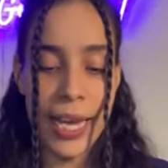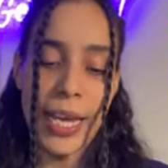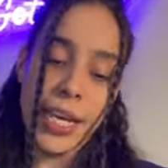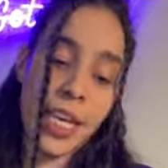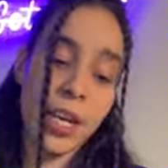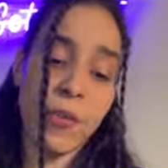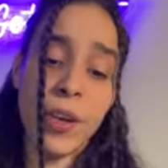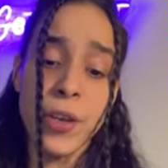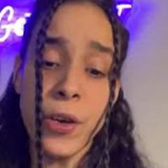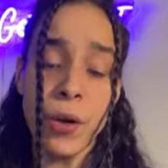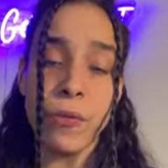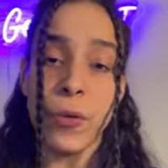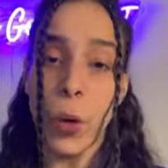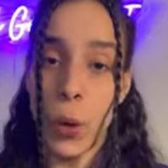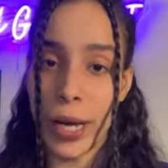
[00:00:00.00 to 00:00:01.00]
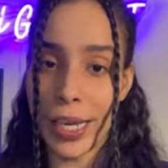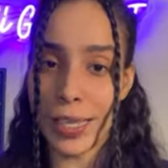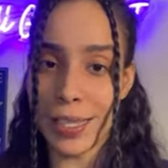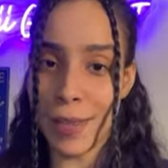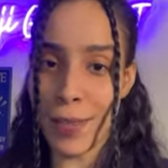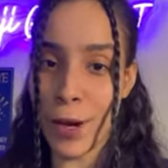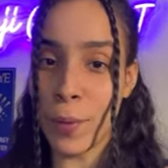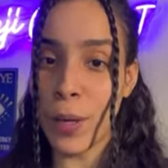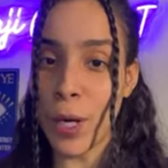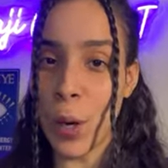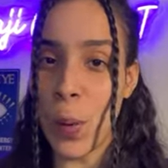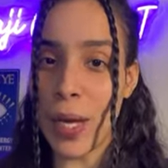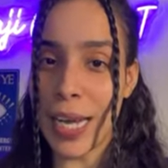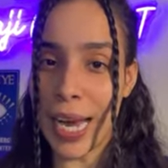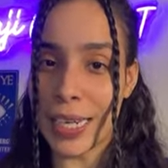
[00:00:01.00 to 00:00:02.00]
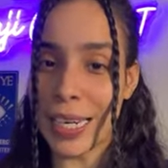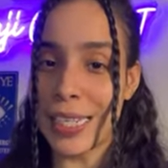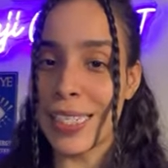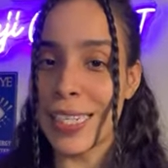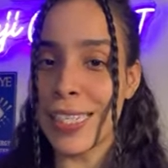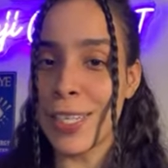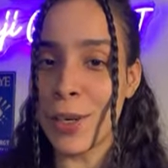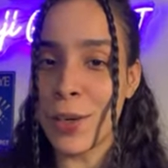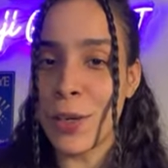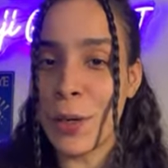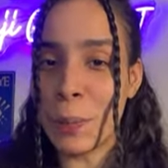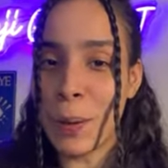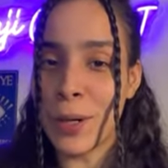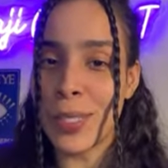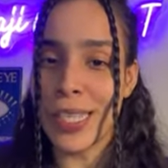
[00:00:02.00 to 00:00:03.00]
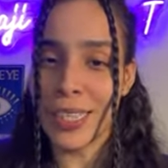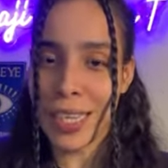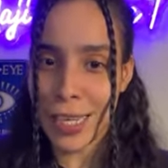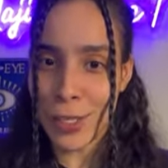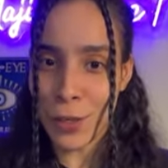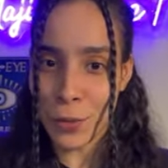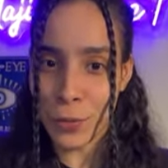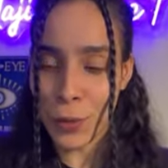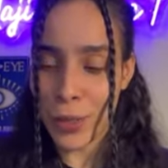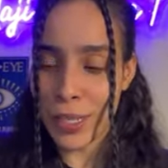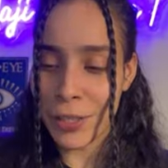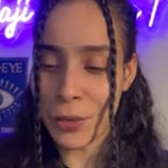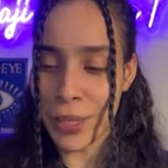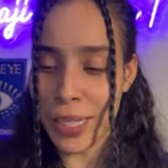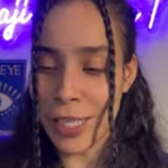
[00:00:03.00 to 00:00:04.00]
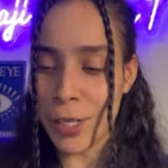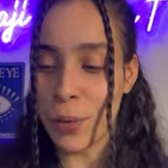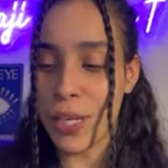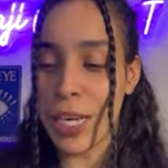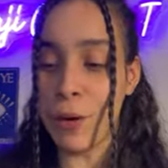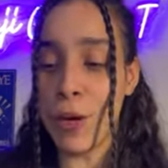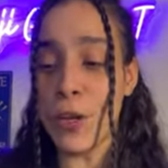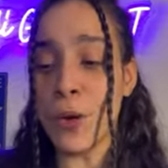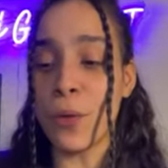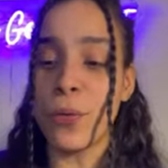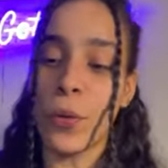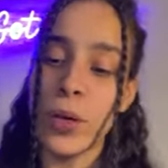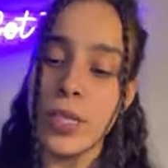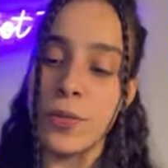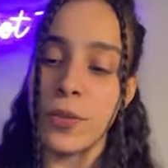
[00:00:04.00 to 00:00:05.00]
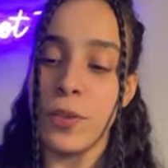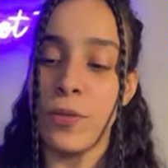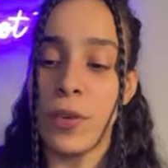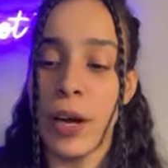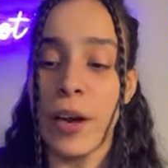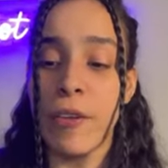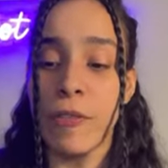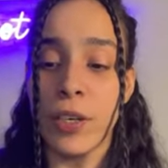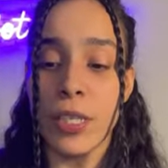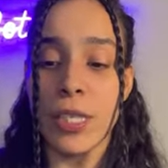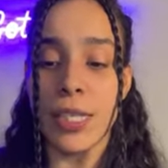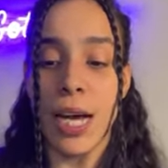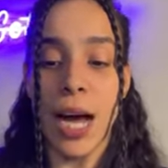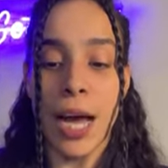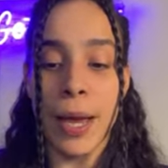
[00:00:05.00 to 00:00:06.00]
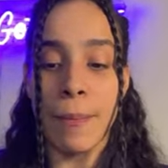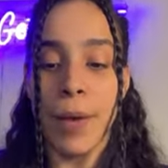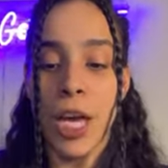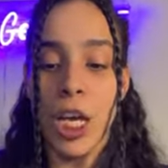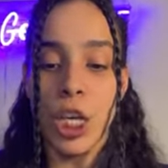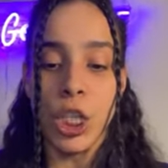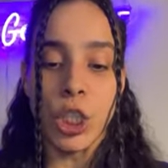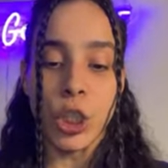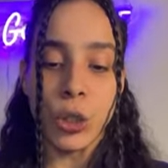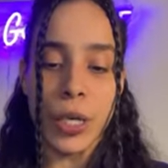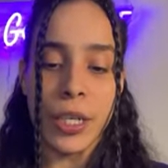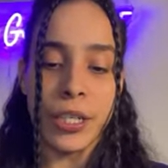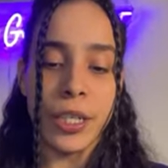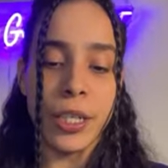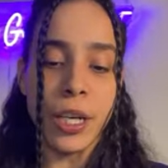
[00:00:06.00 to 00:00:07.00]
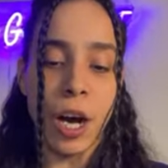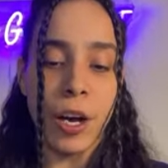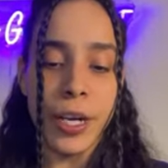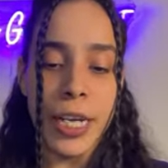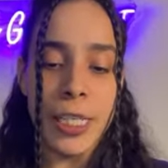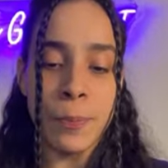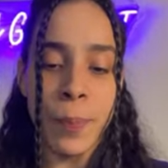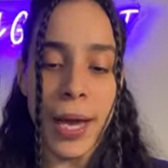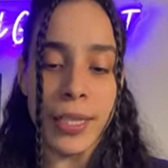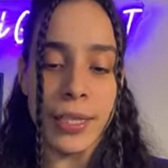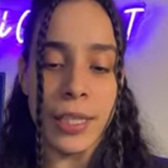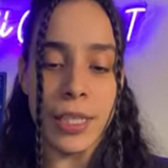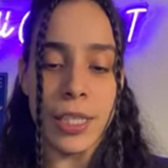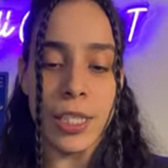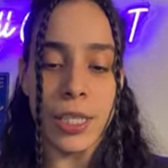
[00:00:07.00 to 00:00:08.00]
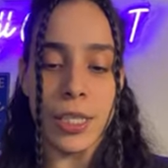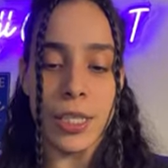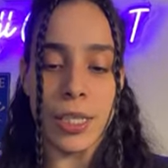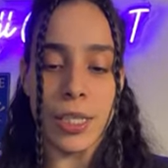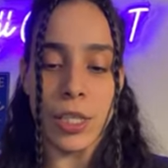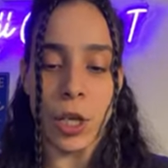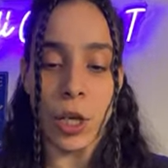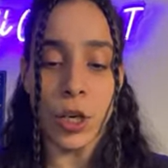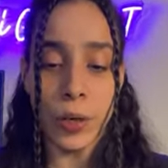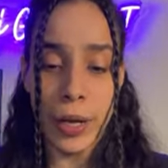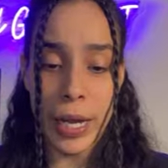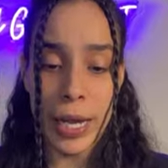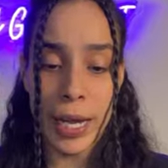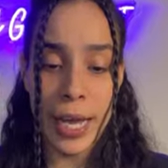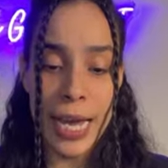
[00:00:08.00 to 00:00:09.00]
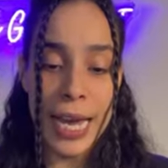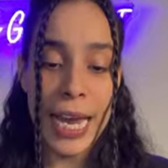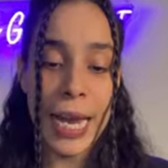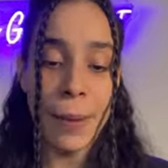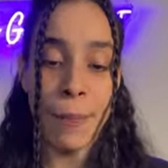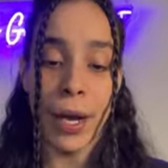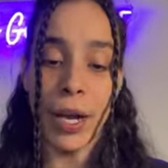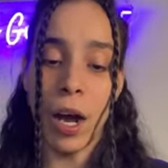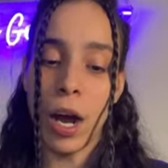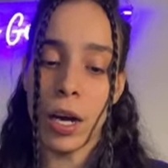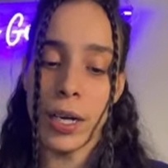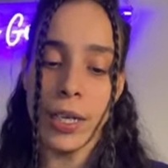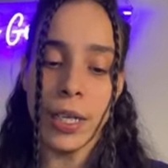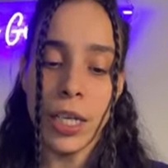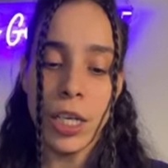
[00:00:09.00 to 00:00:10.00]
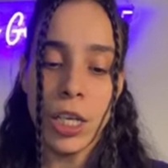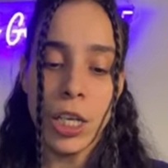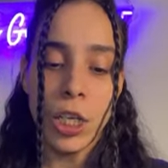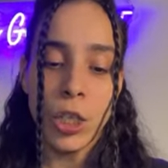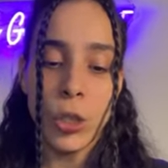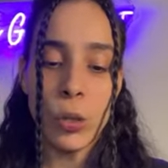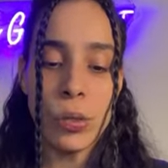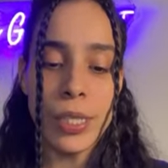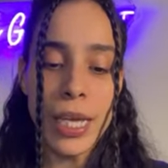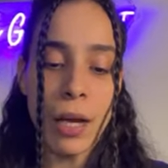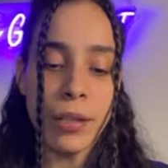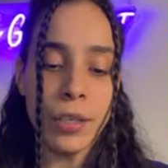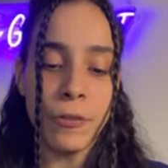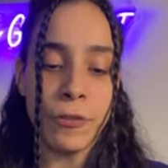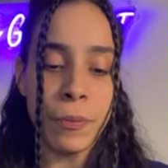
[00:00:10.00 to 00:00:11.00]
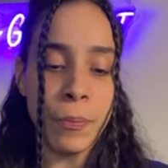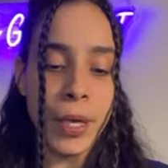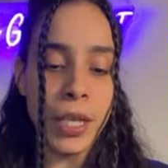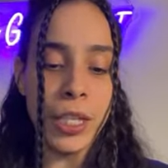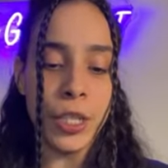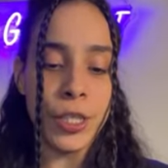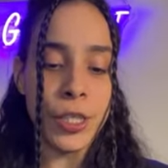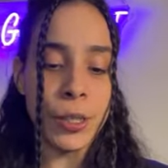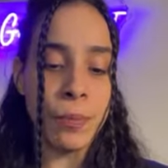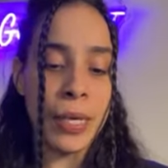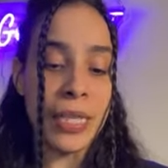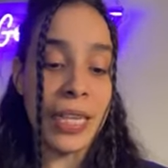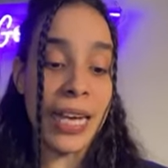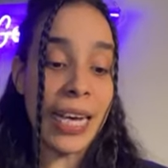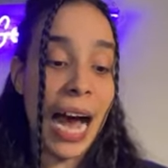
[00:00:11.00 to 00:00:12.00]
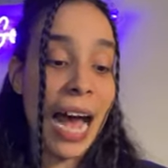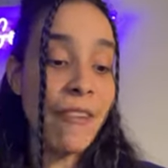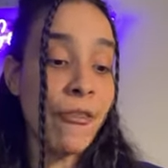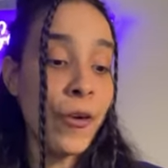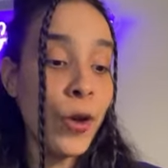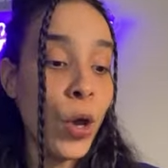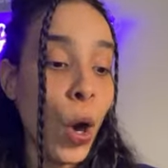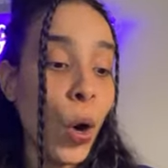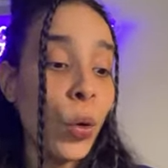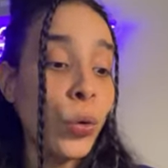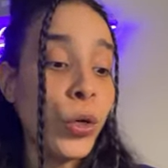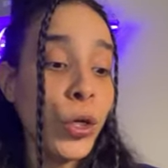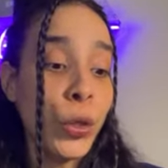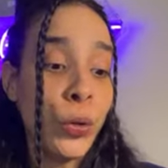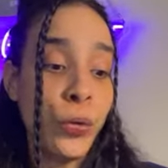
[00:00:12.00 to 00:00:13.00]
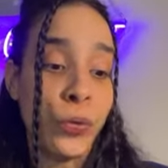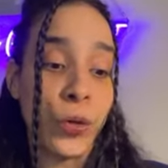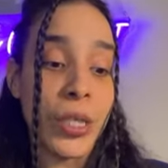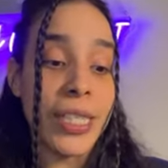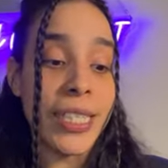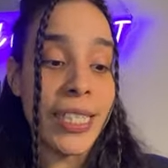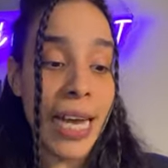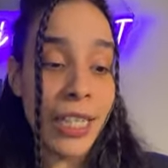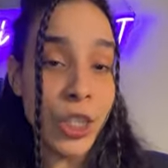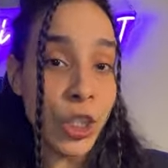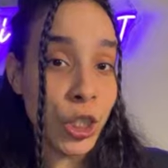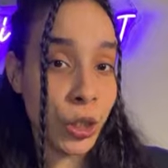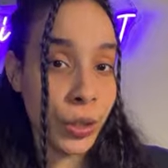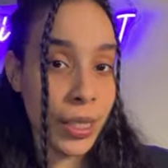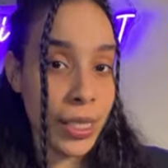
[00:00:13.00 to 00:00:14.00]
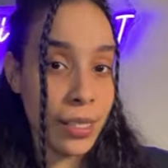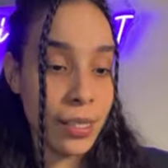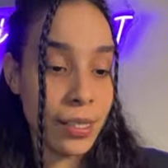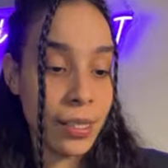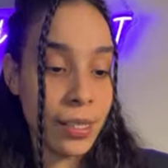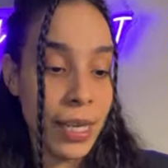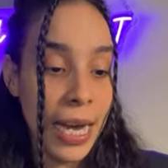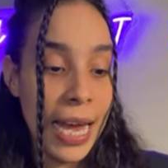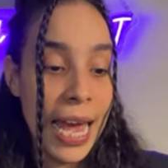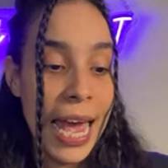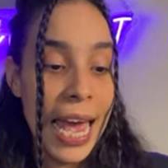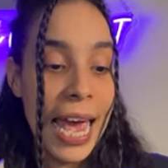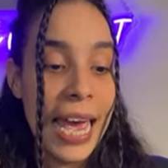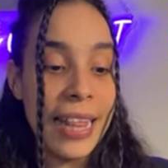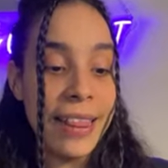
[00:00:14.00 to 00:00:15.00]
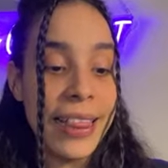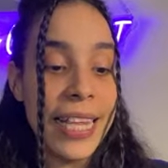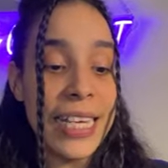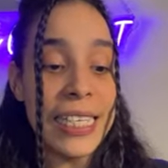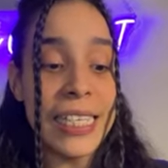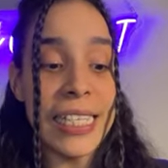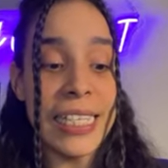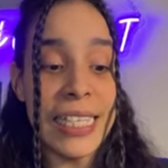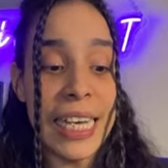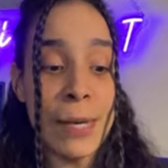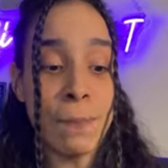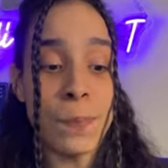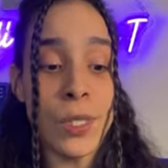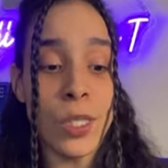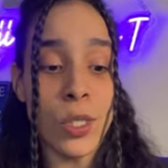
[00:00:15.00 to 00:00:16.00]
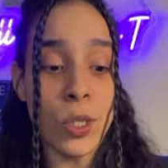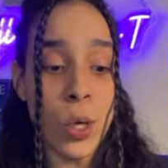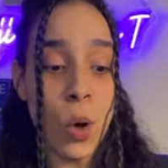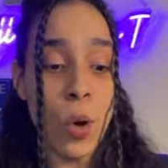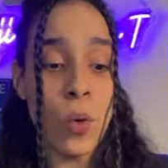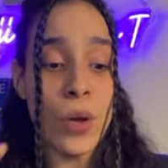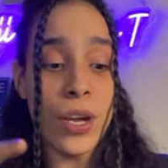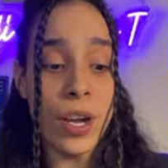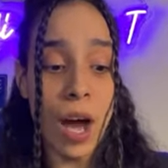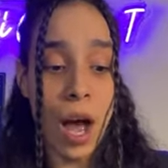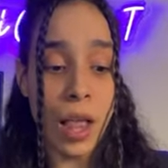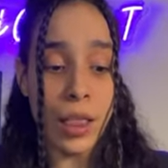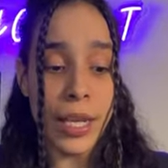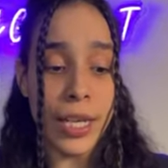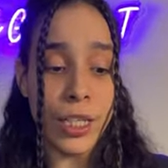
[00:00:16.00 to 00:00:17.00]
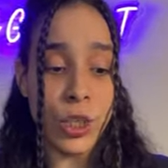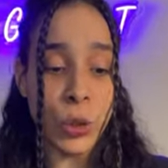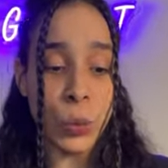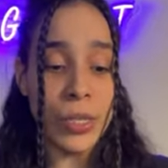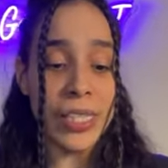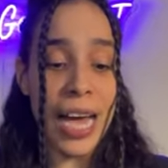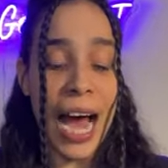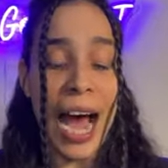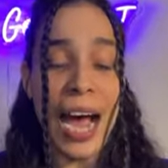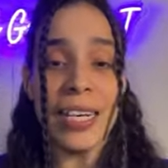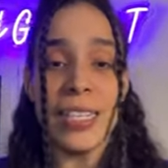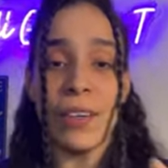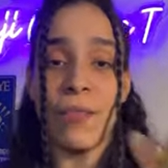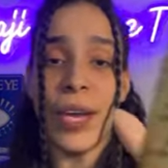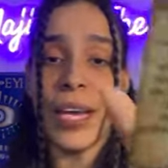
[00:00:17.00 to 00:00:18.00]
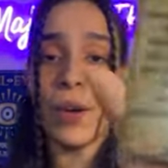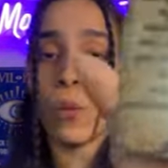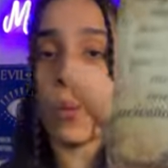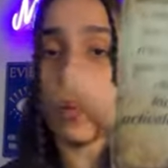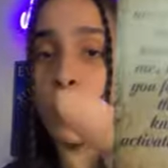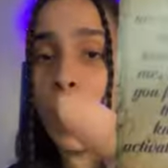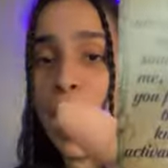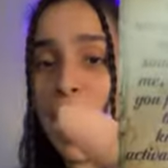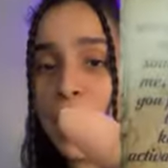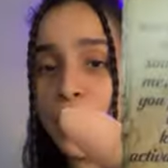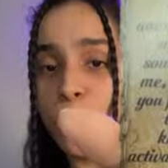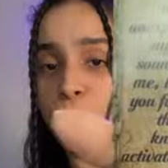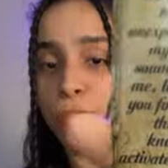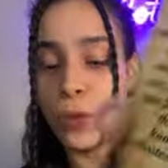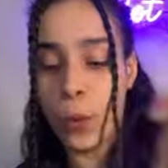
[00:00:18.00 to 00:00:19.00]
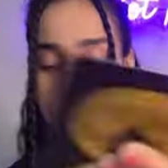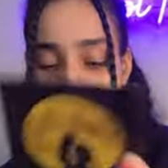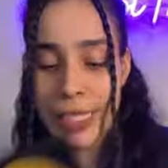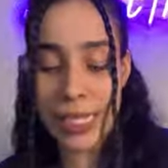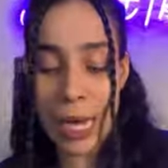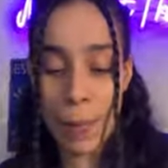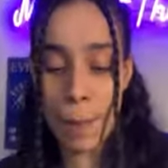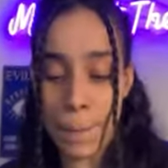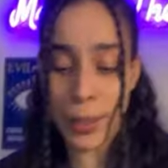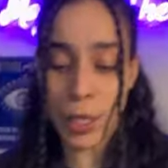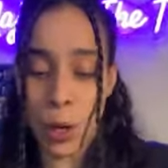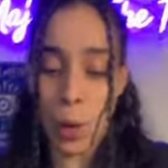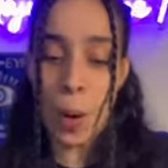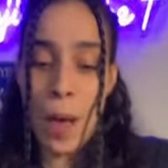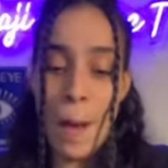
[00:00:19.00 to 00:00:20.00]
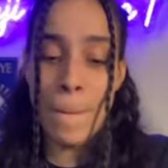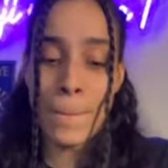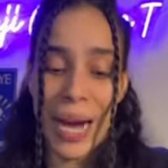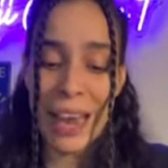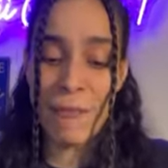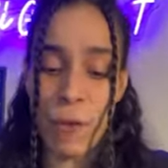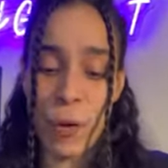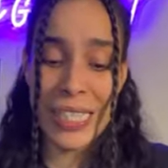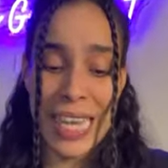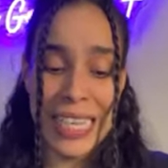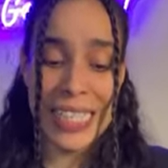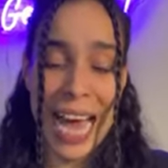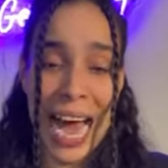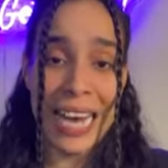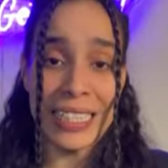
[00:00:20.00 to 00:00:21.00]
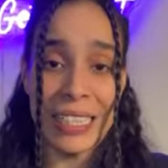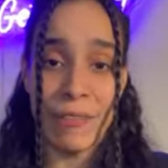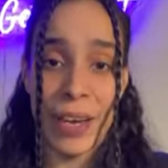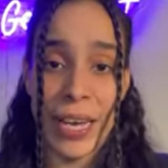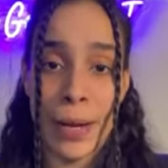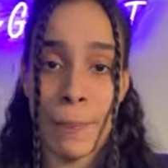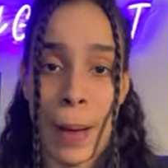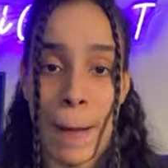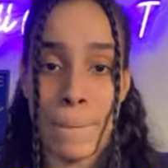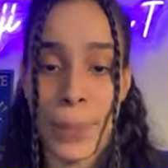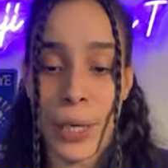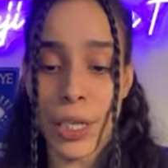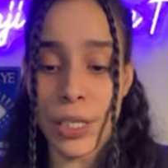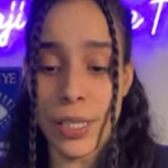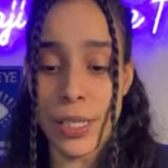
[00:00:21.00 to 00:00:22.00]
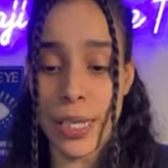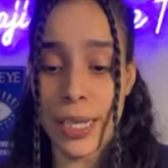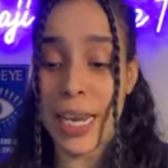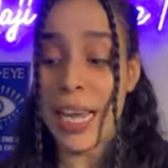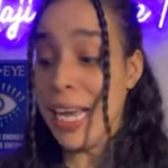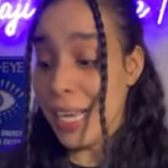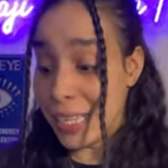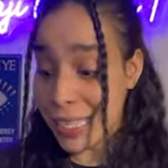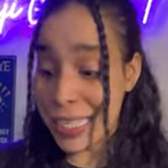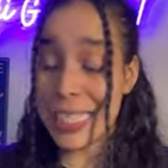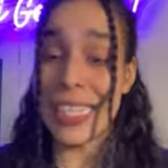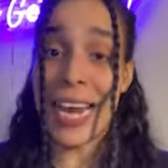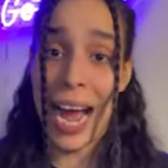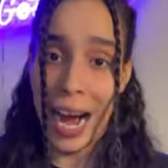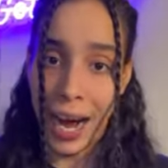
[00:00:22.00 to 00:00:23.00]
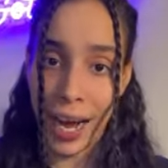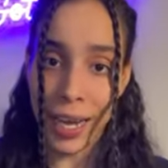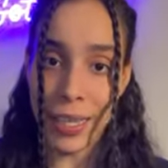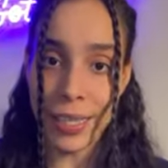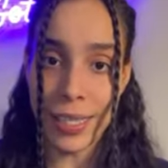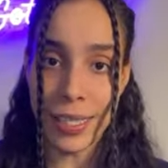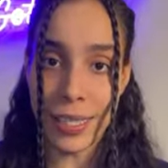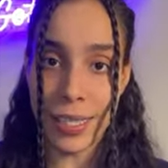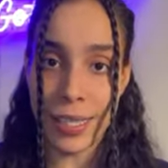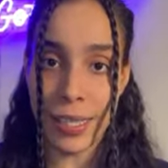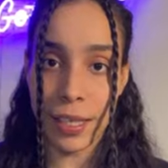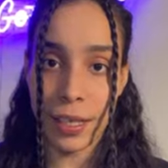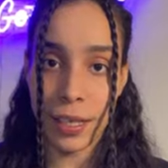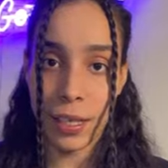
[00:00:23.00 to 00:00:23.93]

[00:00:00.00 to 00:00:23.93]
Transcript: Hearing your voice, there we go again. I did tell you your person likes your voice, right? So hearing your voice for the very first time triggered an unexpected stirring in my heart. You sounded familiar to me, like I've known you for centuries, and this deep soul knowledge was activated by your voice. Comment below, my voice has activated my person, because it has.